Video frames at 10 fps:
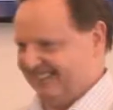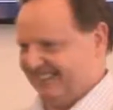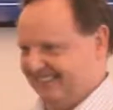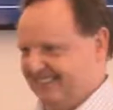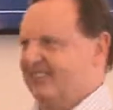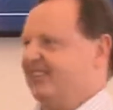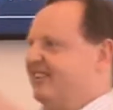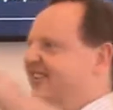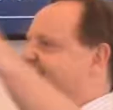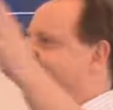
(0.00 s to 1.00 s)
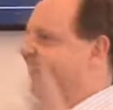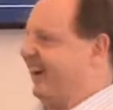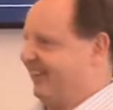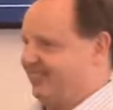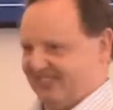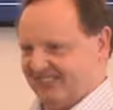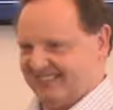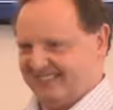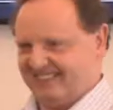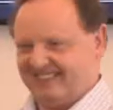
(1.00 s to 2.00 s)
The wife. This is the wife.
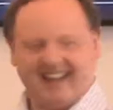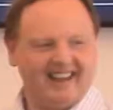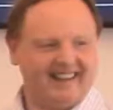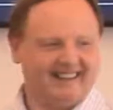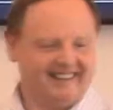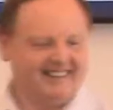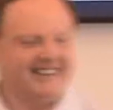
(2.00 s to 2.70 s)
Okay?